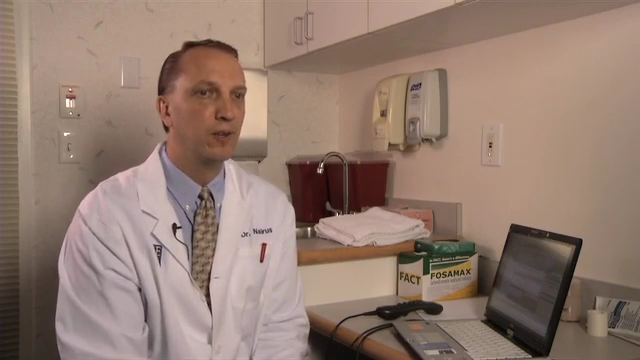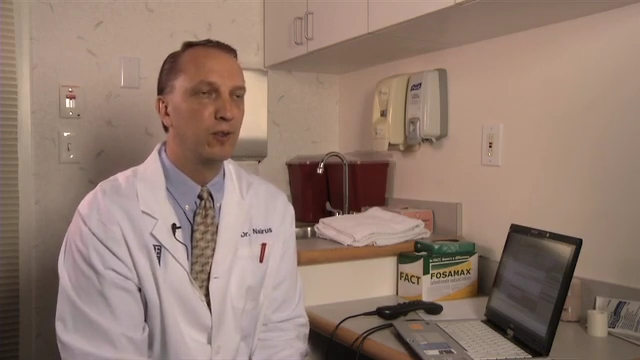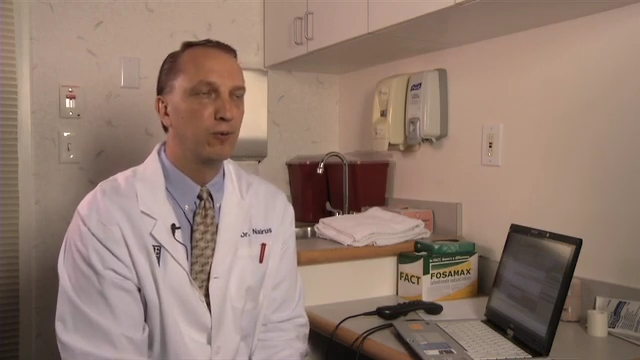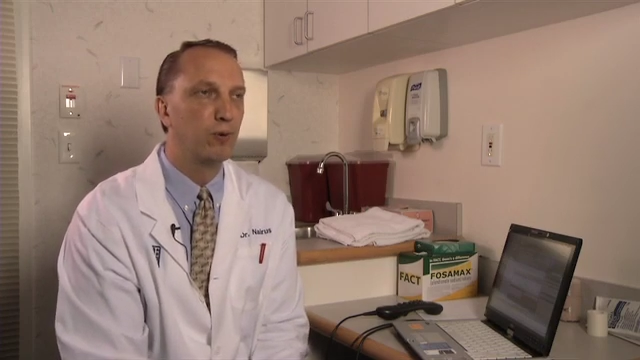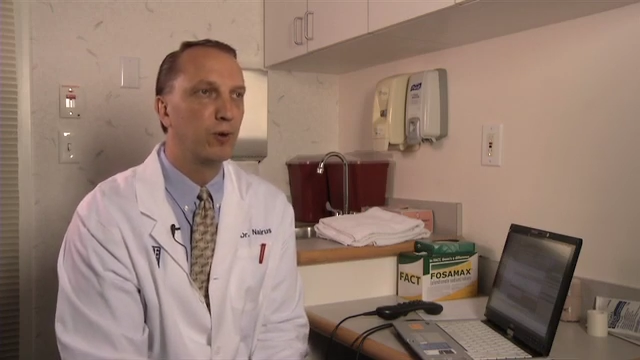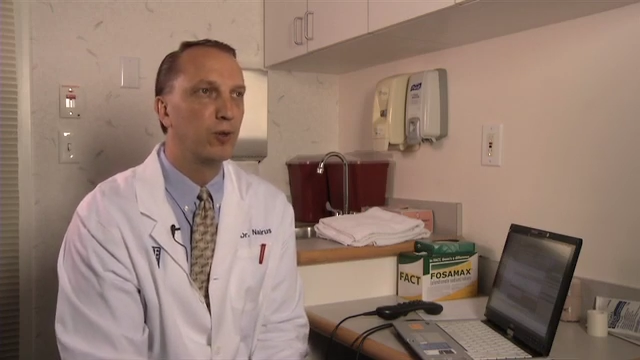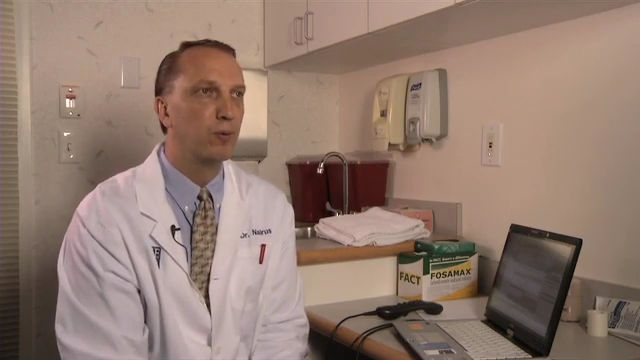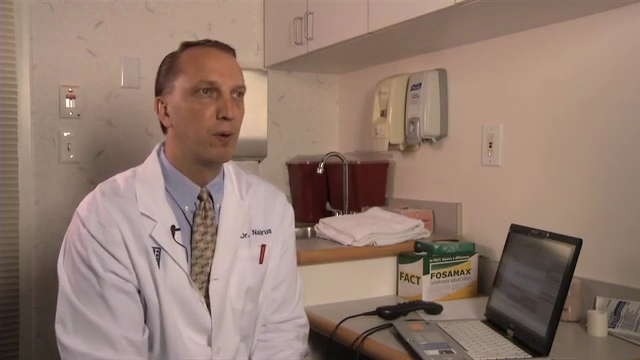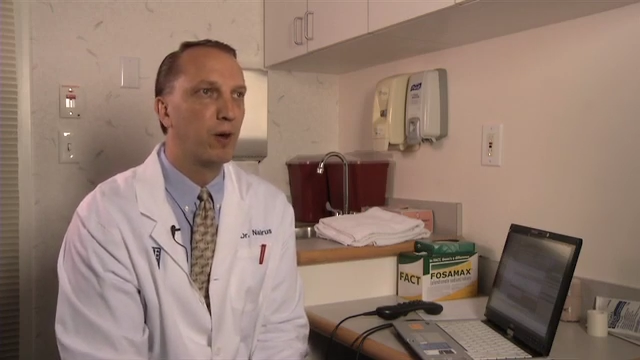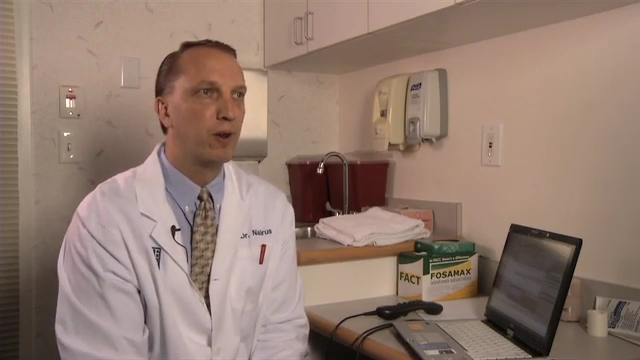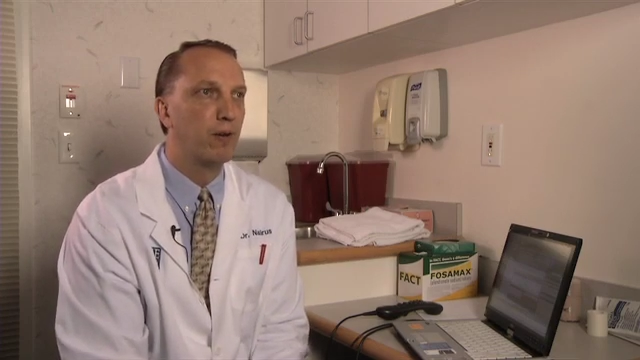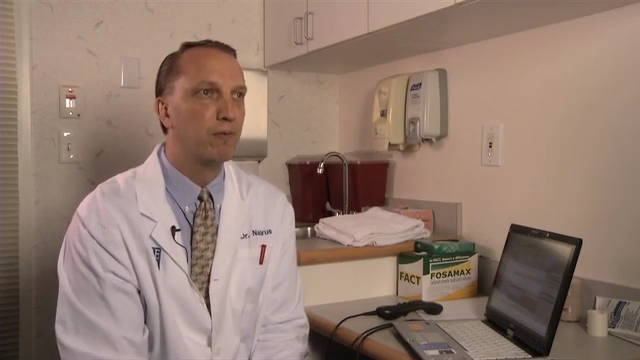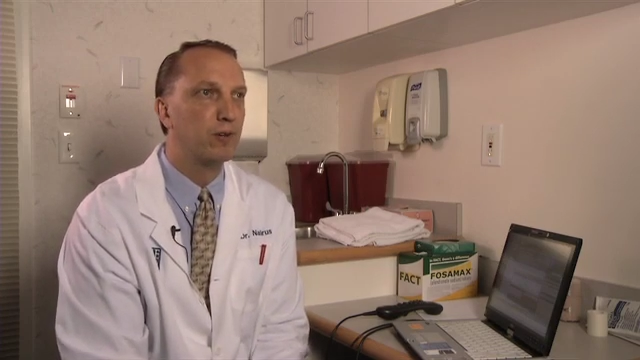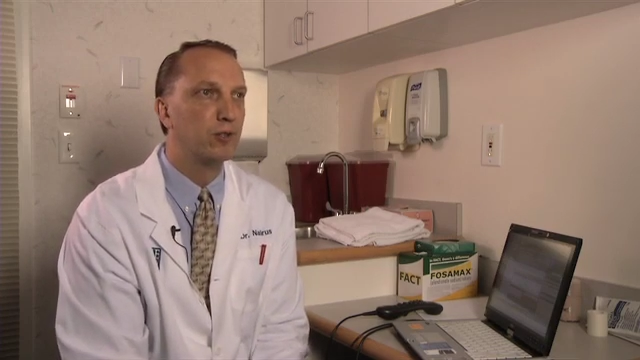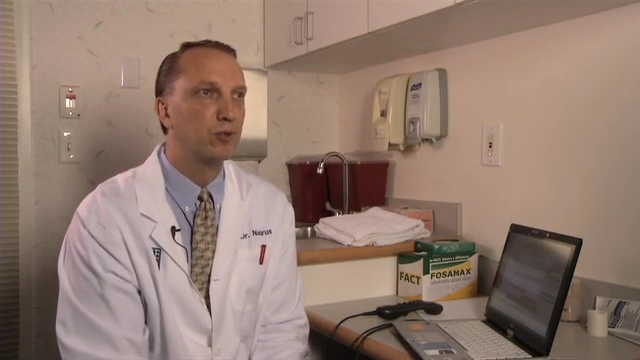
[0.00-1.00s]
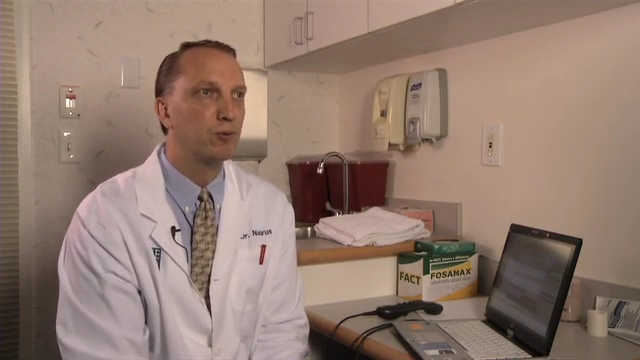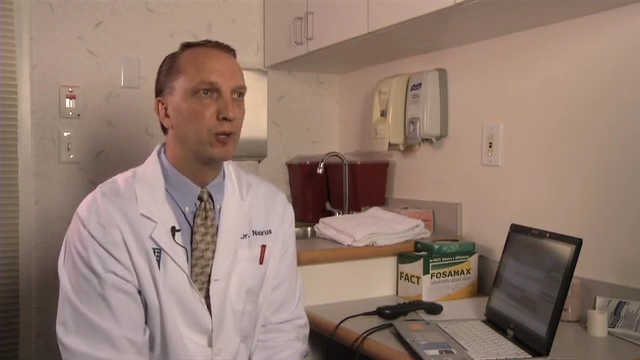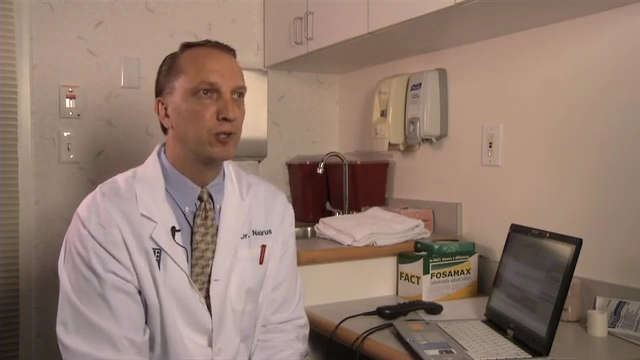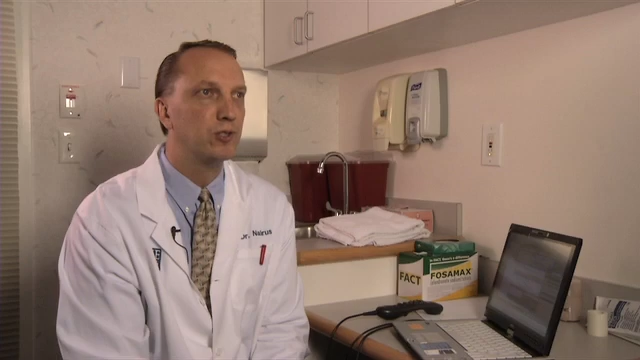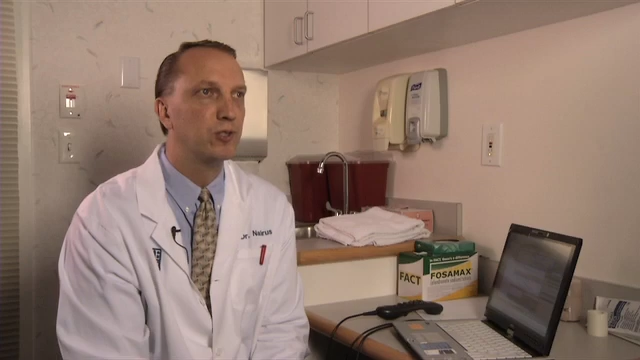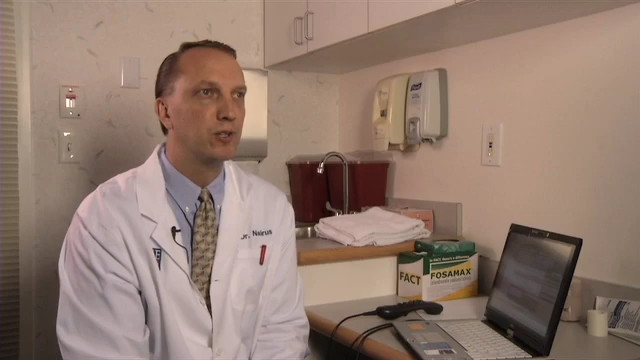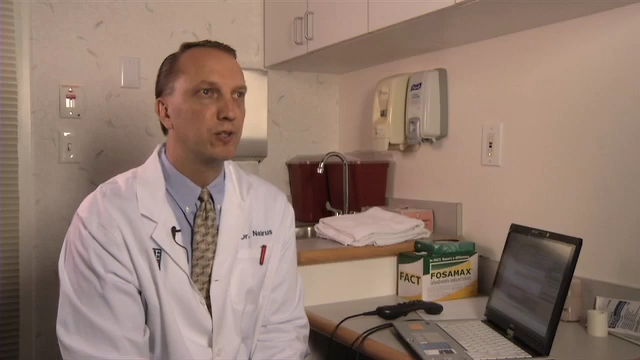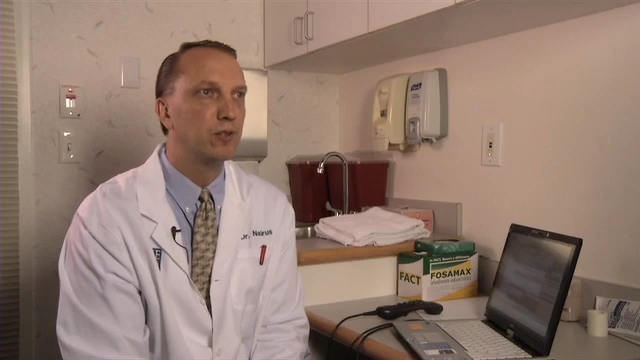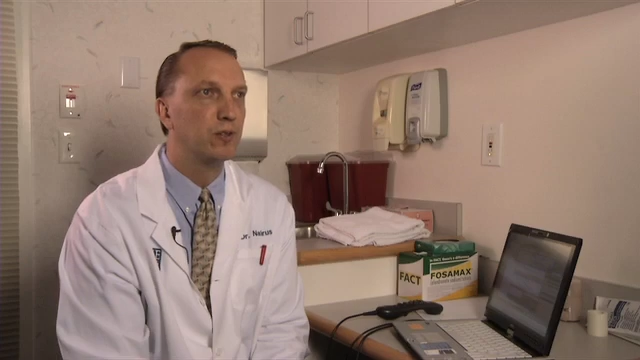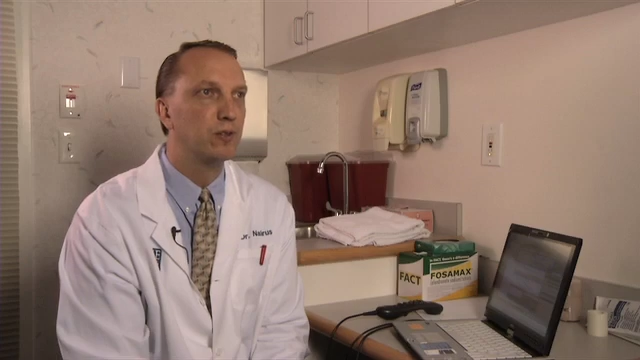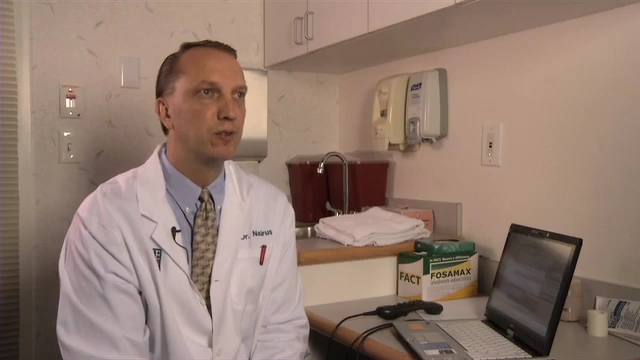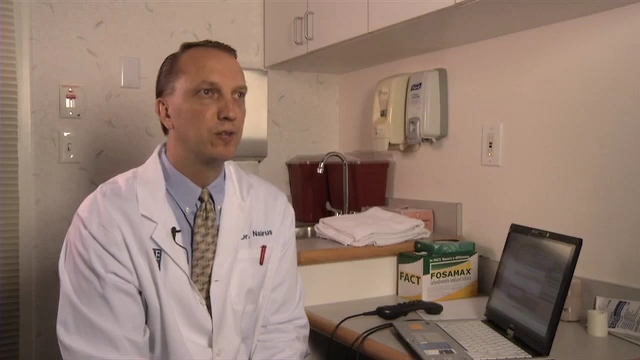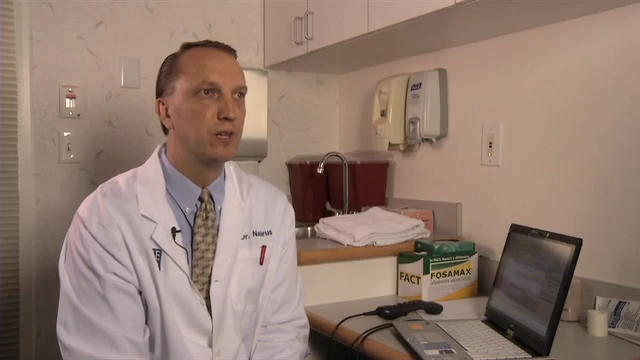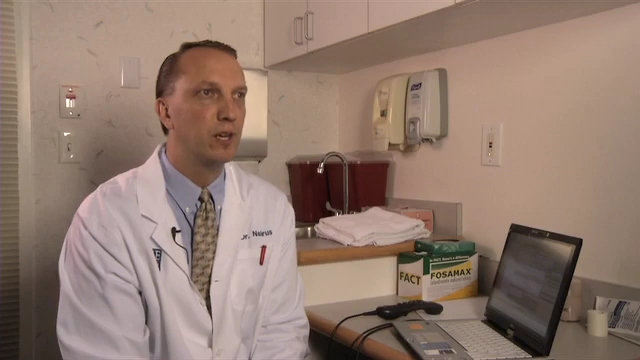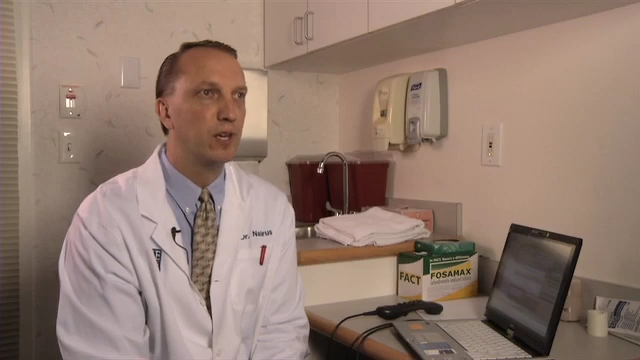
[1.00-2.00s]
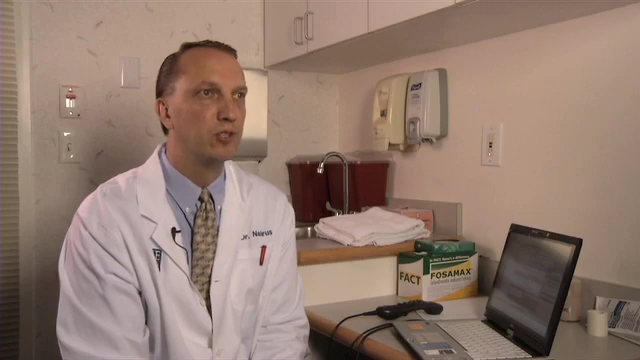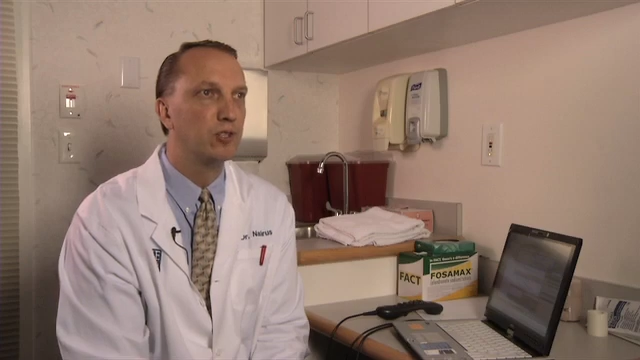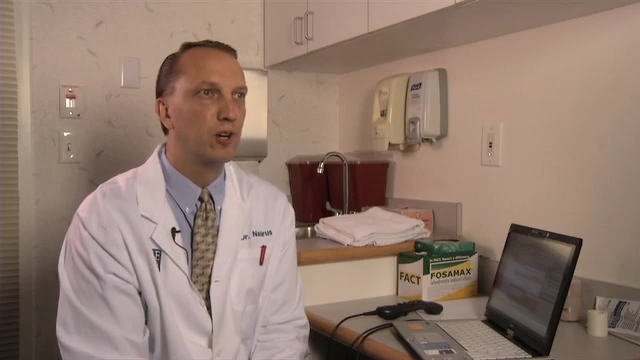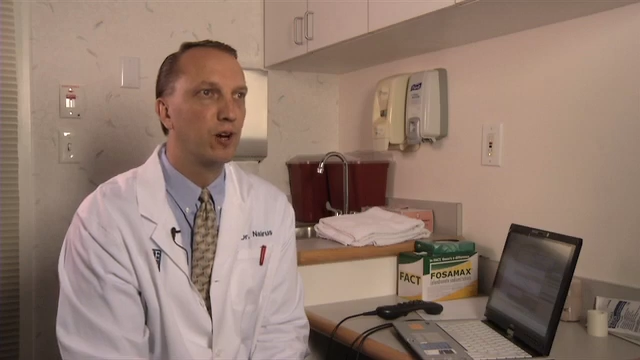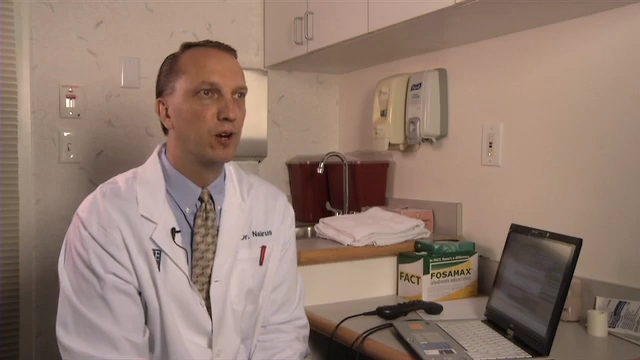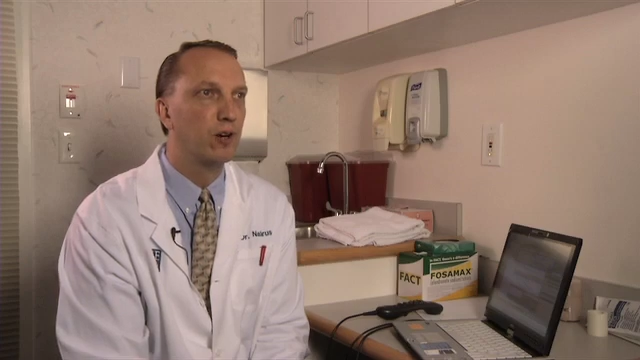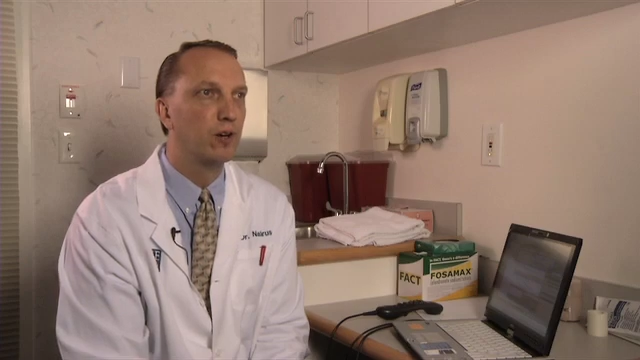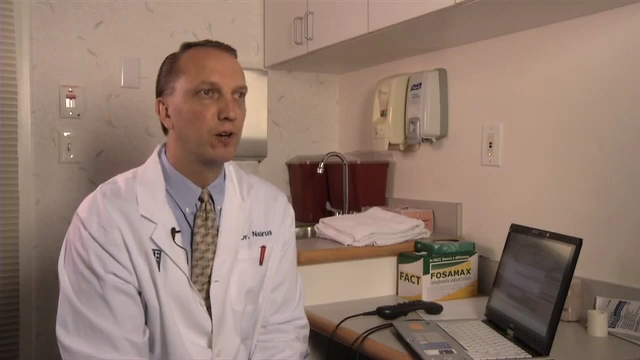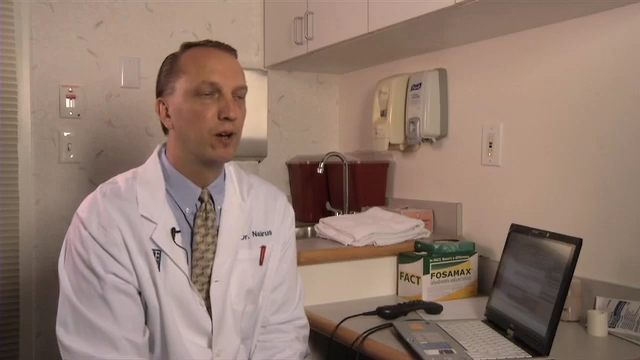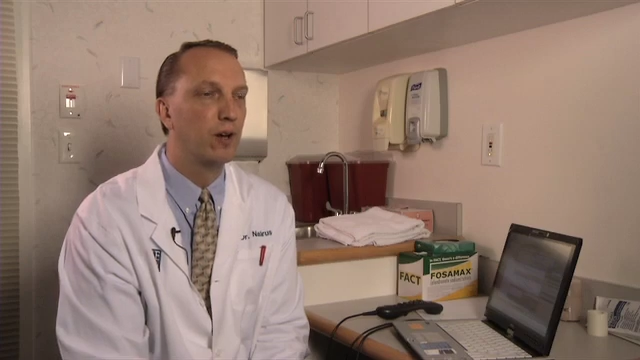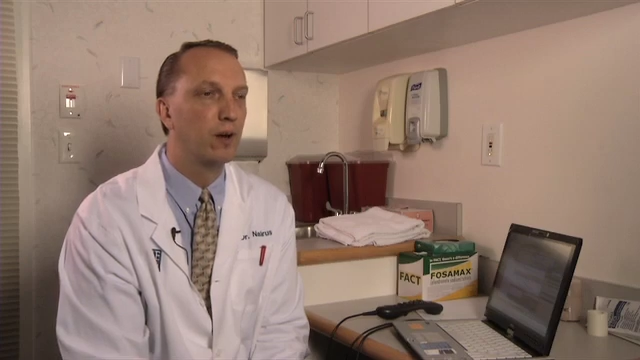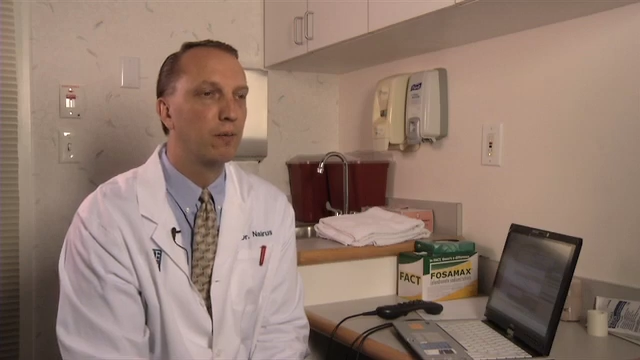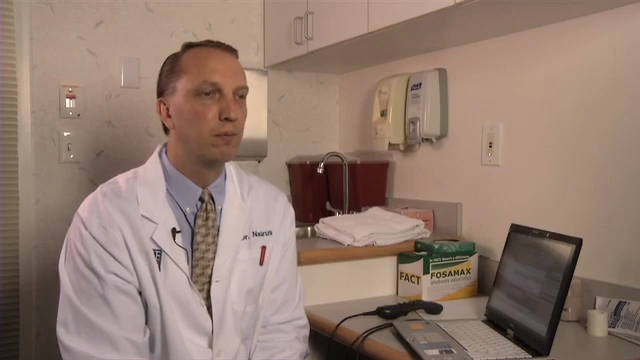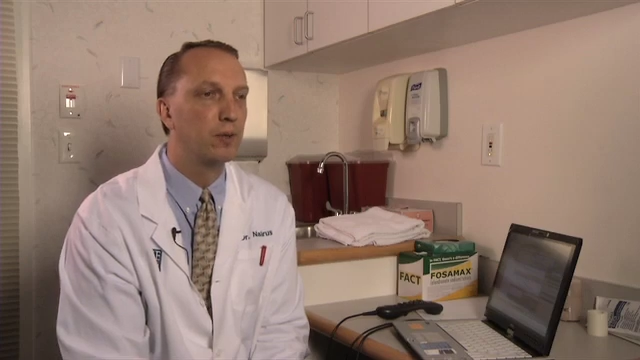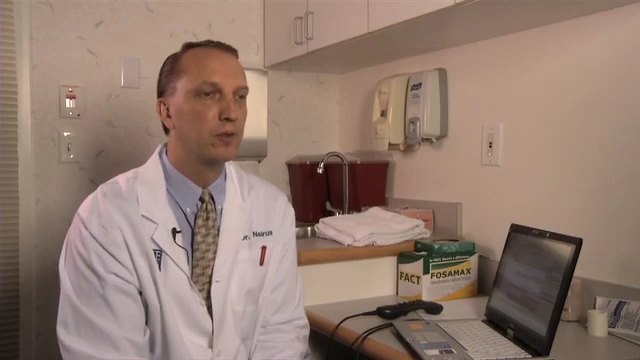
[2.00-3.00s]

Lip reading: thrilled about having to switch to EHR.